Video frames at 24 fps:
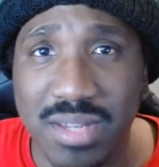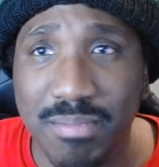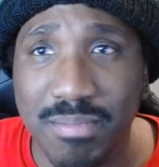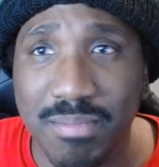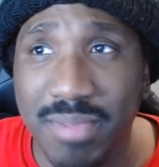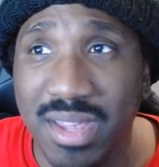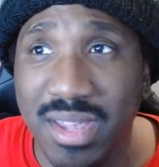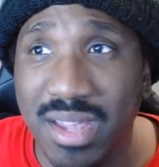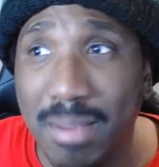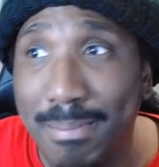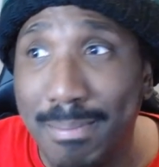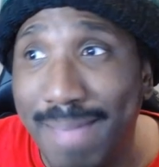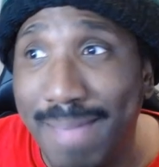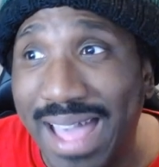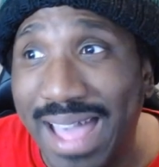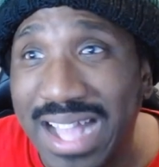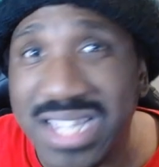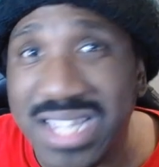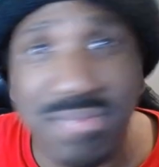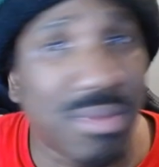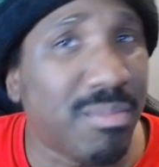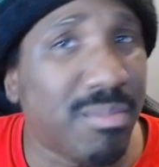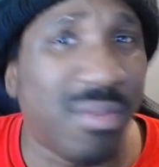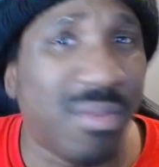to be a
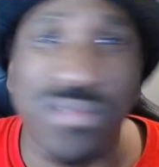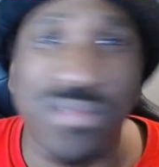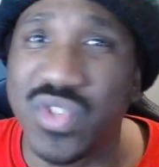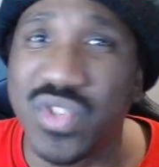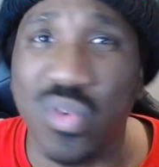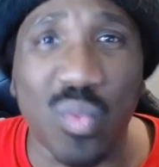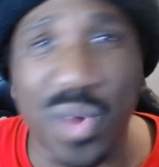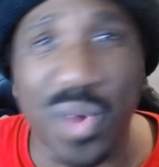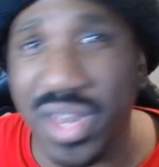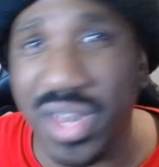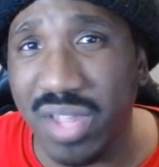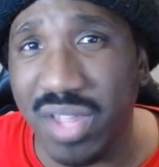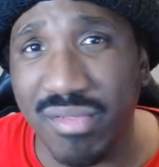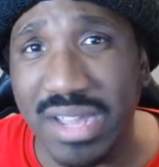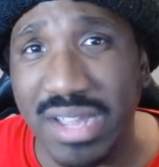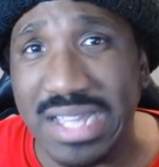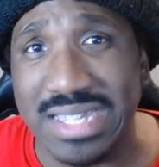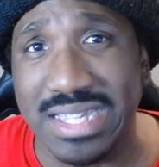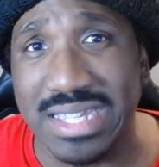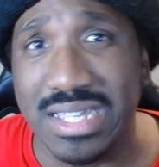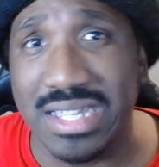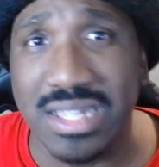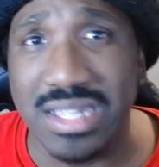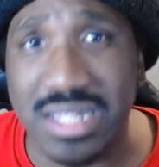maximum of 20
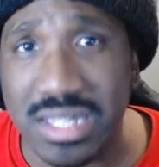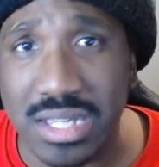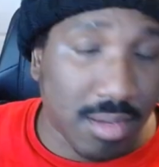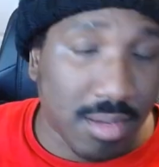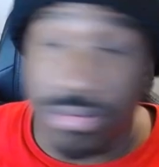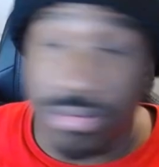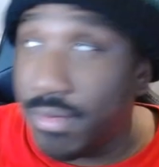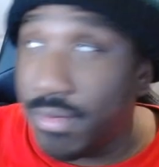races,